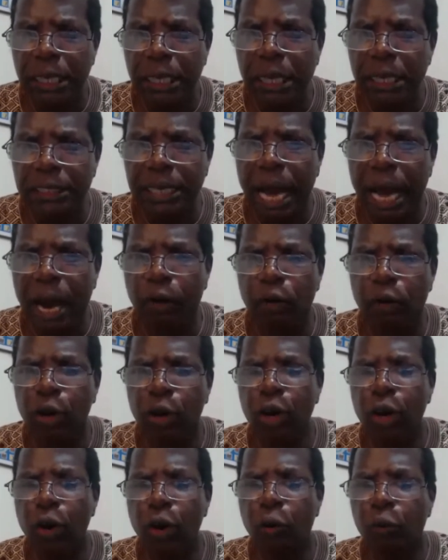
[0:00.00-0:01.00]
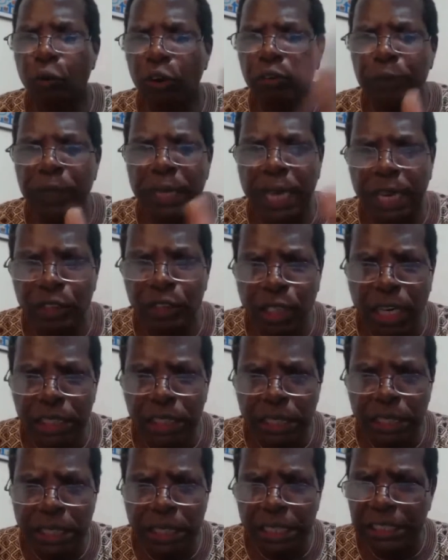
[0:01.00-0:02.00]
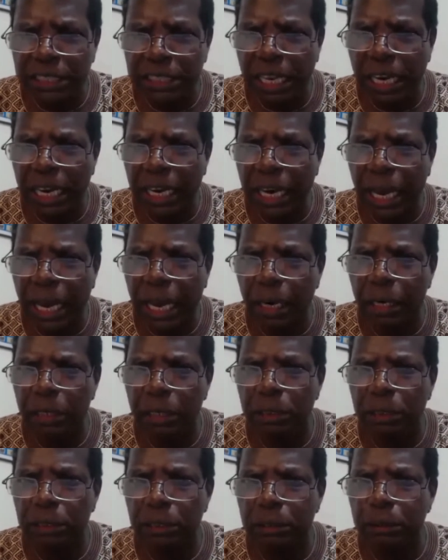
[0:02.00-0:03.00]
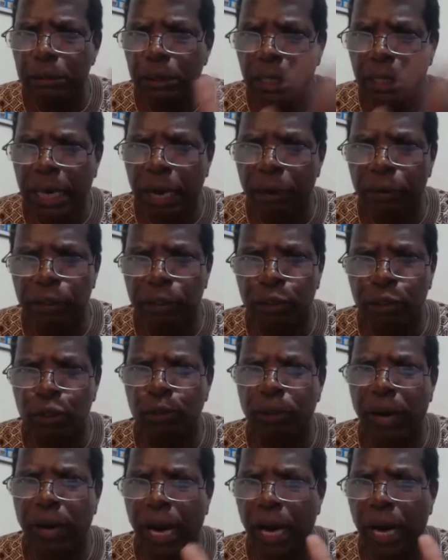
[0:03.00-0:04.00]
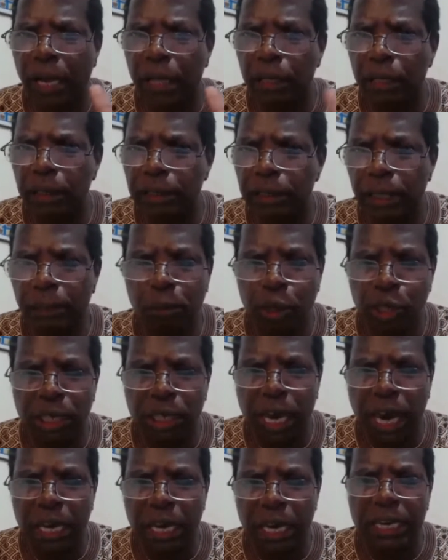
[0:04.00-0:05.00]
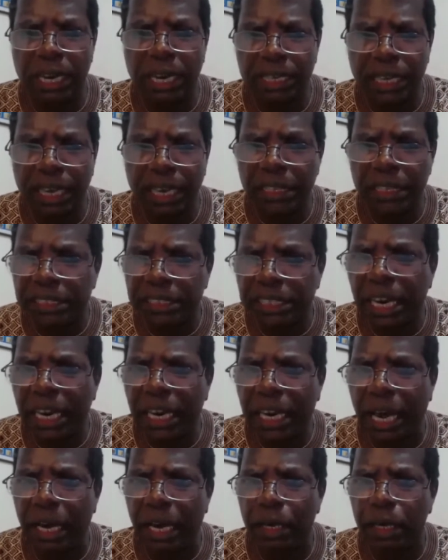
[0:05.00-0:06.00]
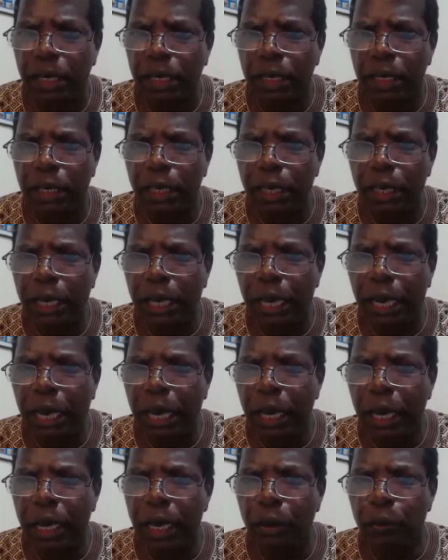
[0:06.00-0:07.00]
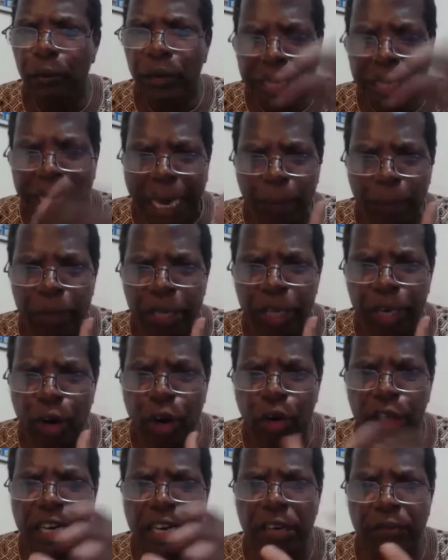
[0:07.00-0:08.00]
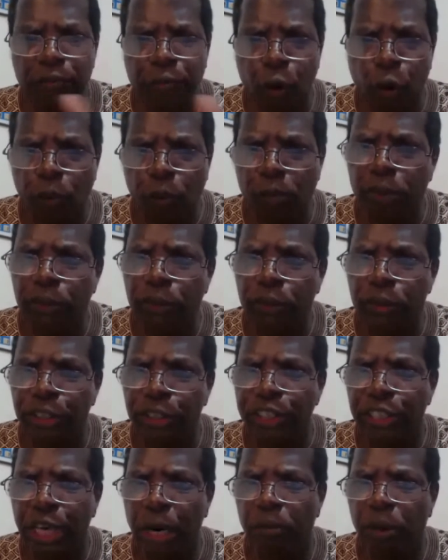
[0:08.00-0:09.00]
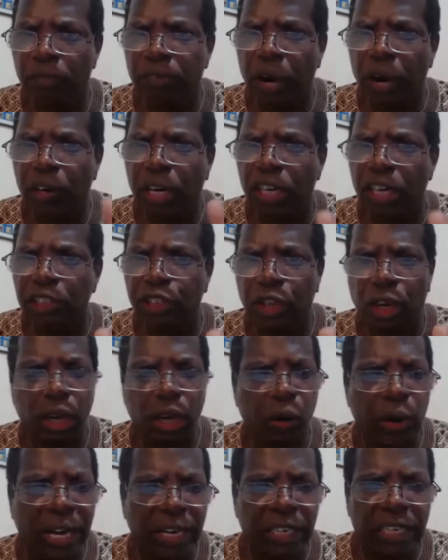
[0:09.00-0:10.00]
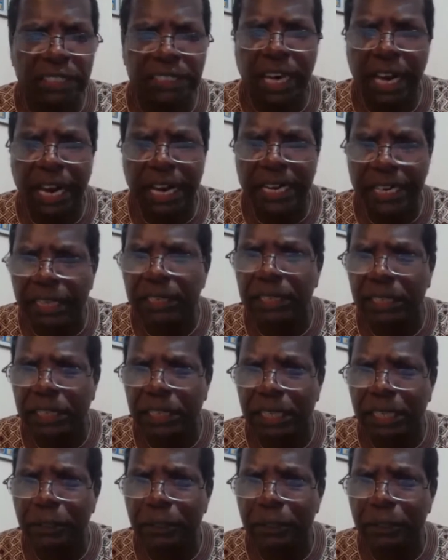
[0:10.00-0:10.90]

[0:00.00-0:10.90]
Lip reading: Now, we've been educated in Senegal, around Touba, the Murid heartland, and in Senegal. We came here already formed in terms of our cultural awareness and identity.